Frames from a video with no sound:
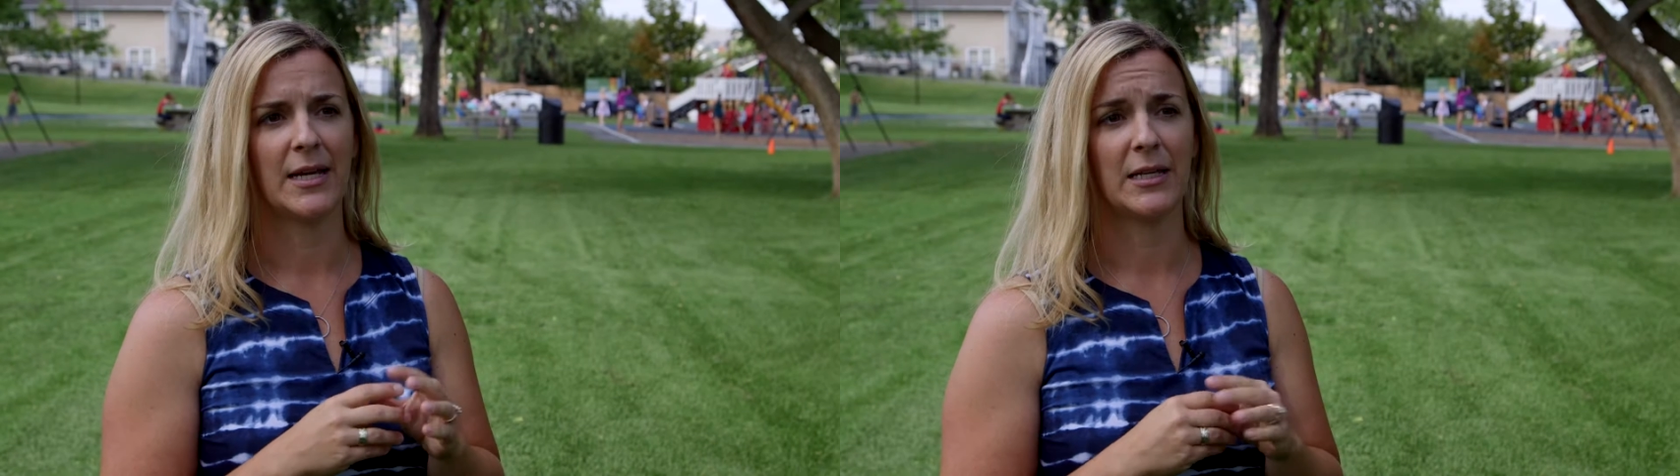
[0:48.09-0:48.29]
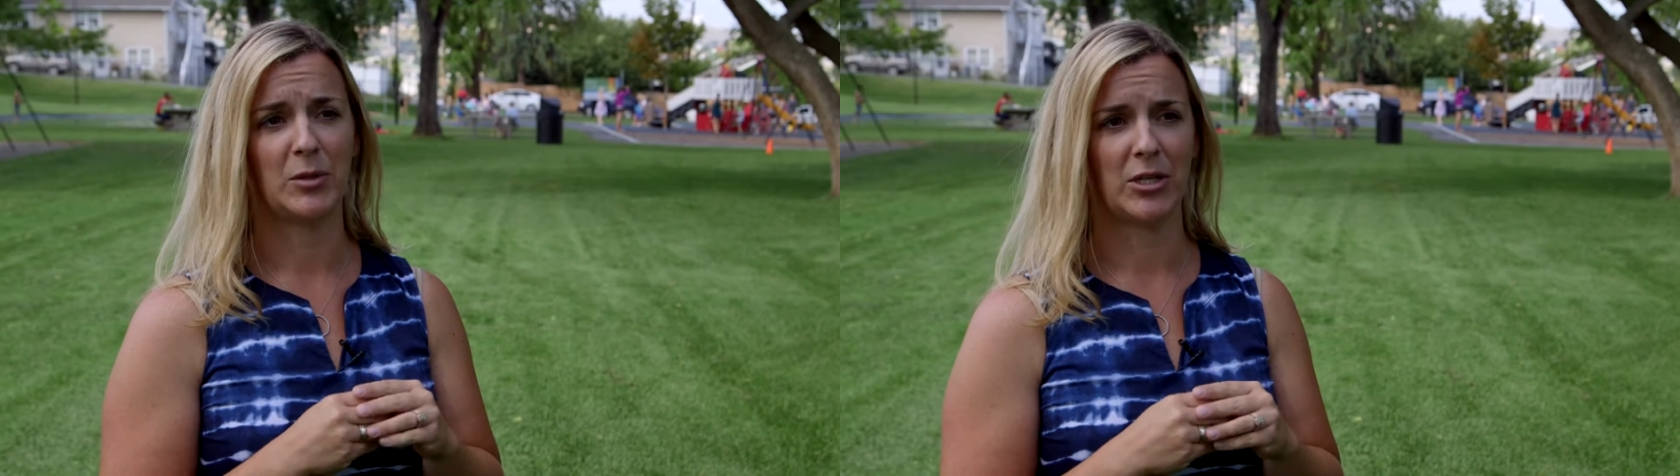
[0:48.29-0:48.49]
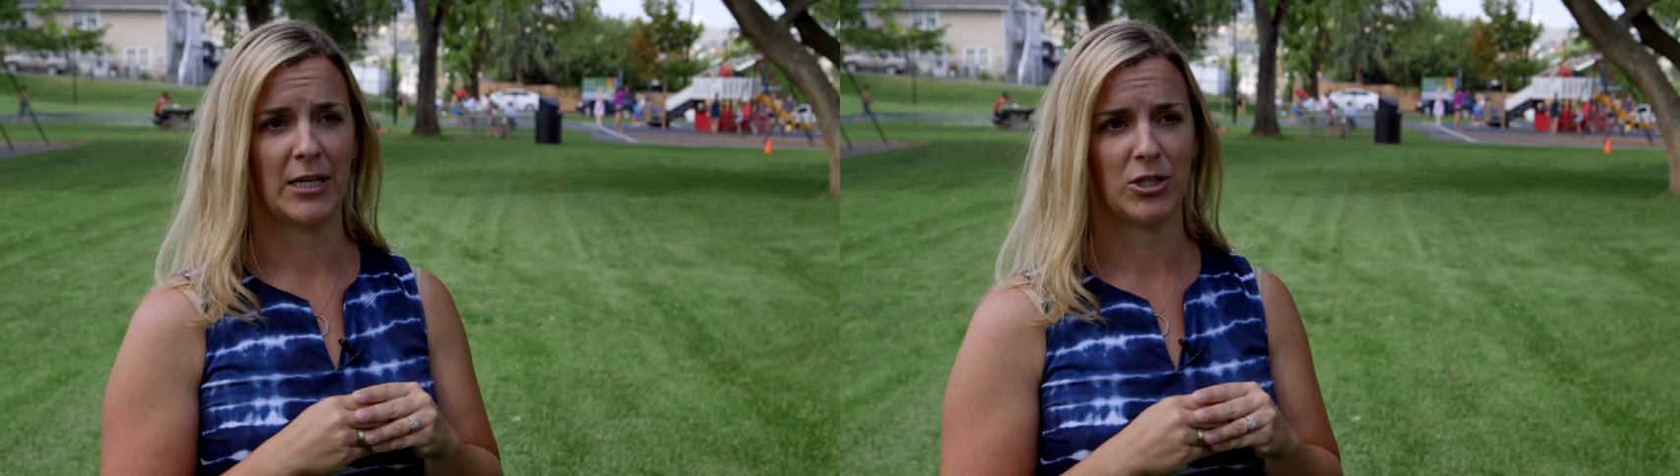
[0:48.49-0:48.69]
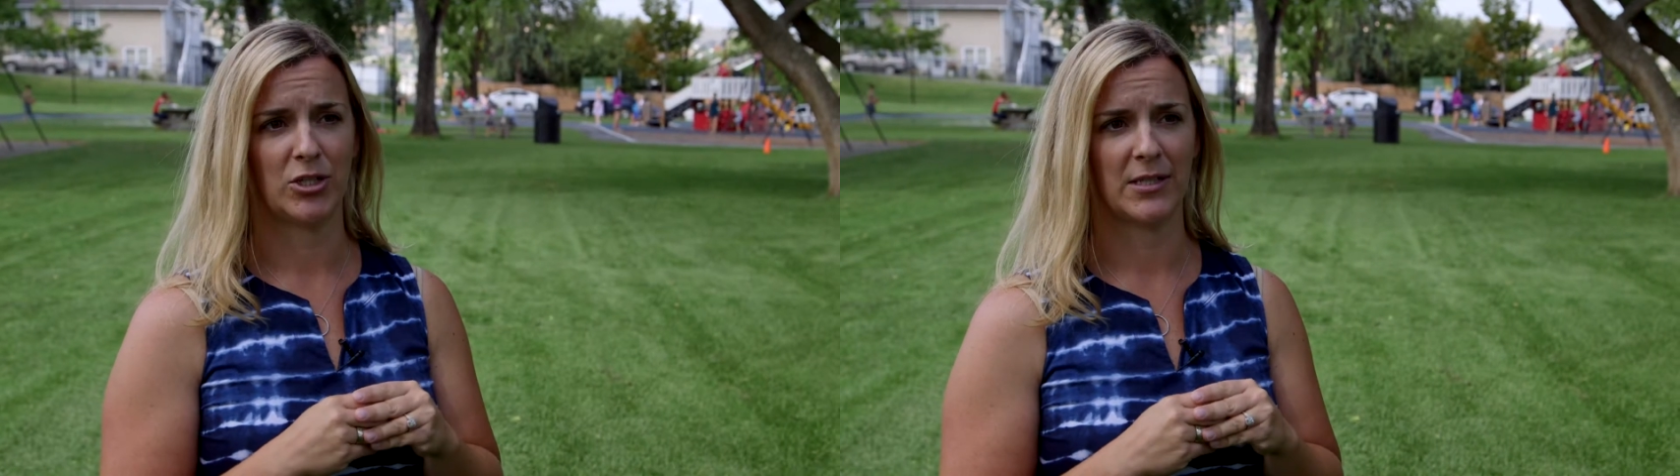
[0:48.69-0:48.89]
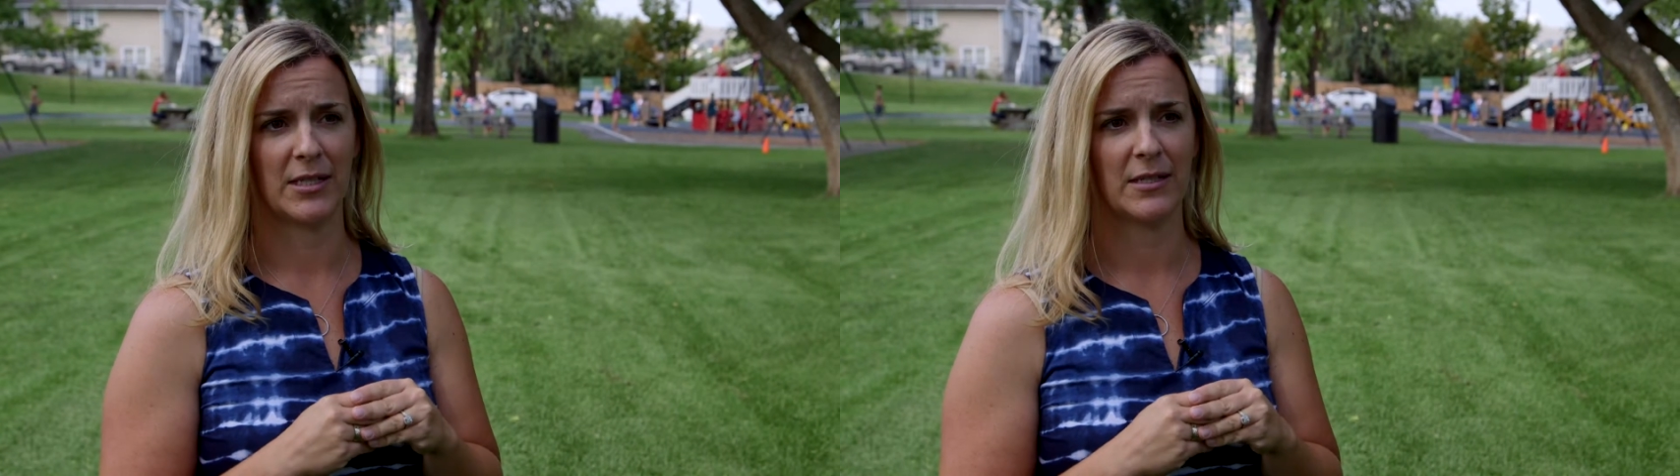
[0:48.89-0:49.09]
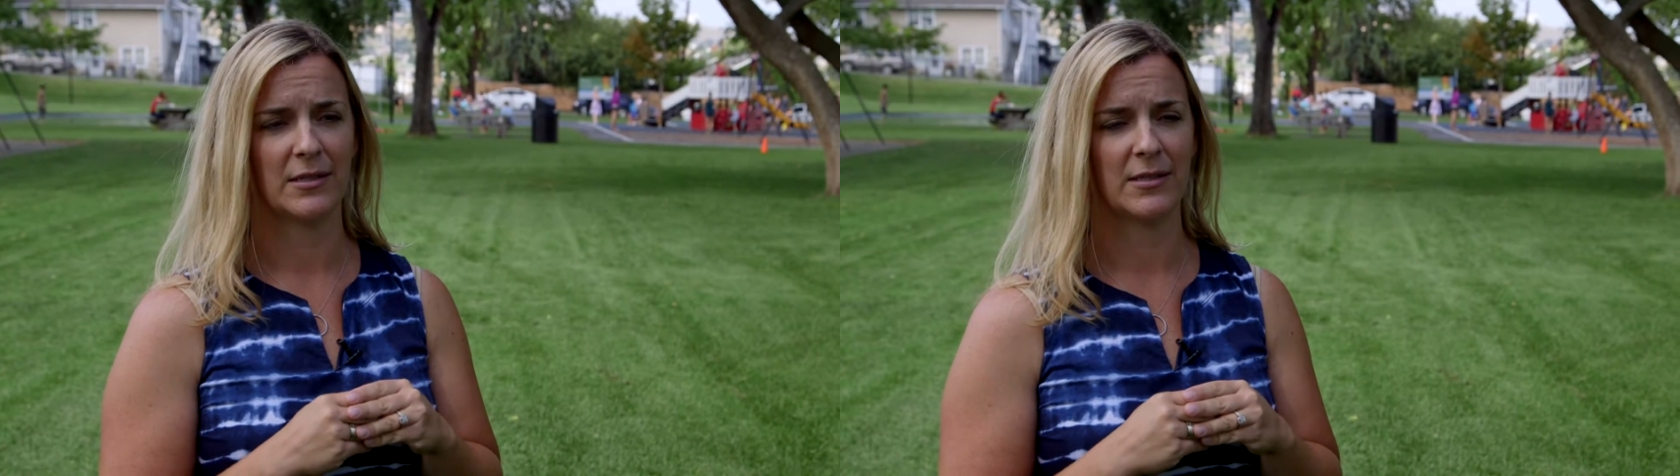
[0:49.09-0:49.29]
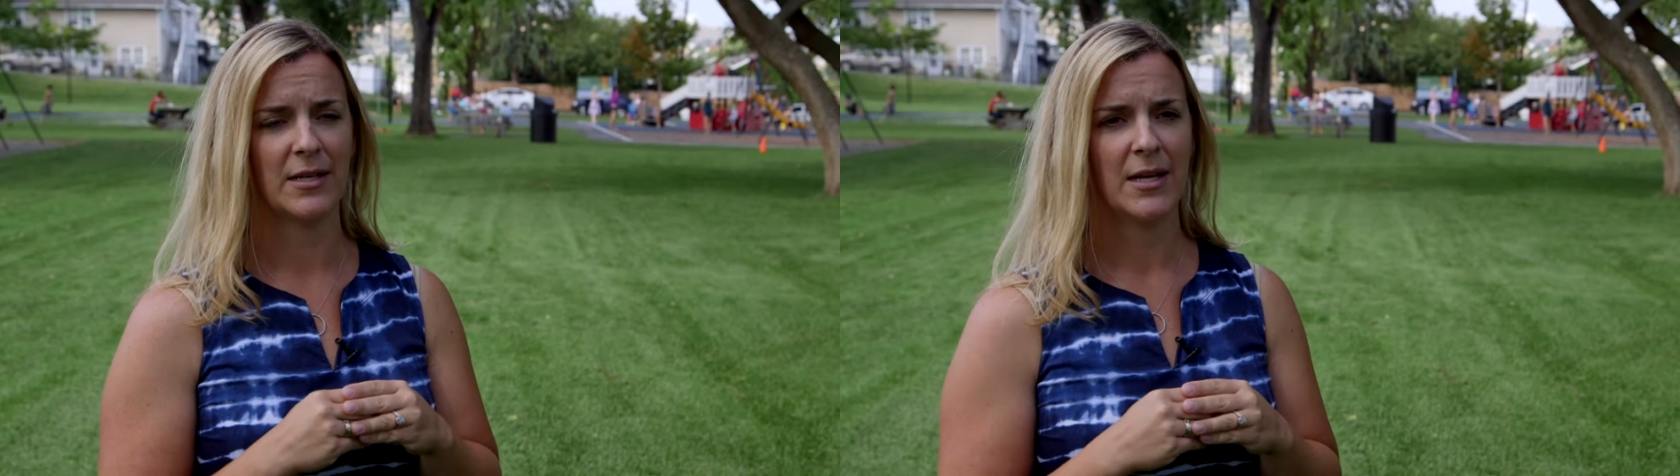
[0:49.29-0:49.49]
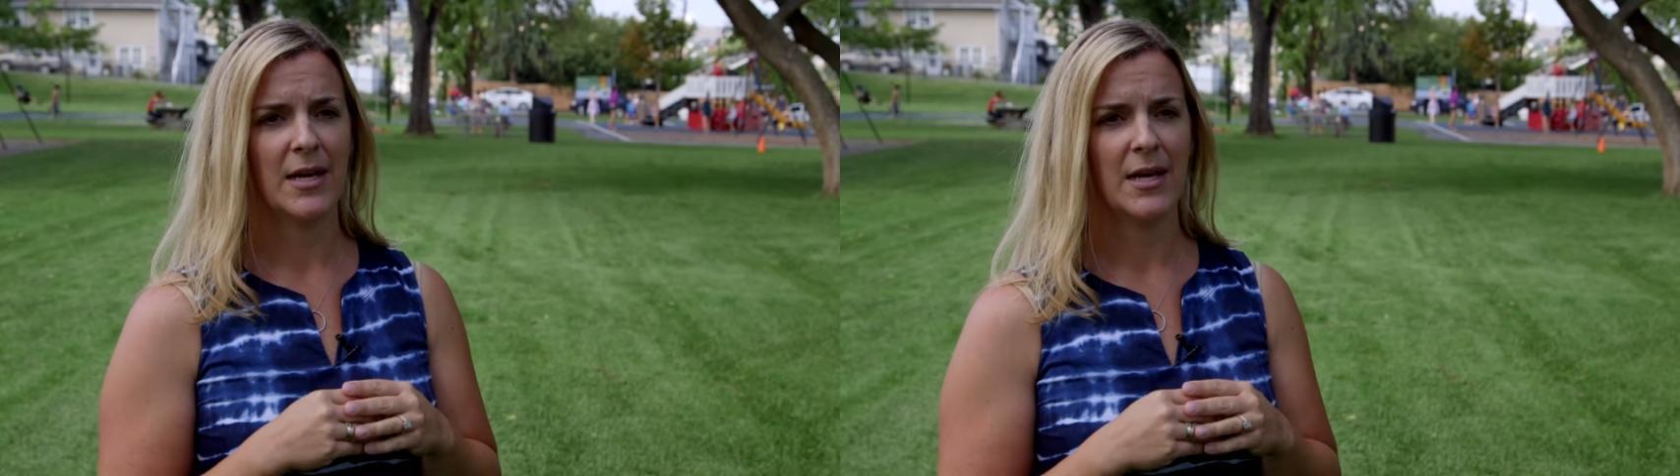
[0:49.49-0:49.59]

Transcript: and communication skills.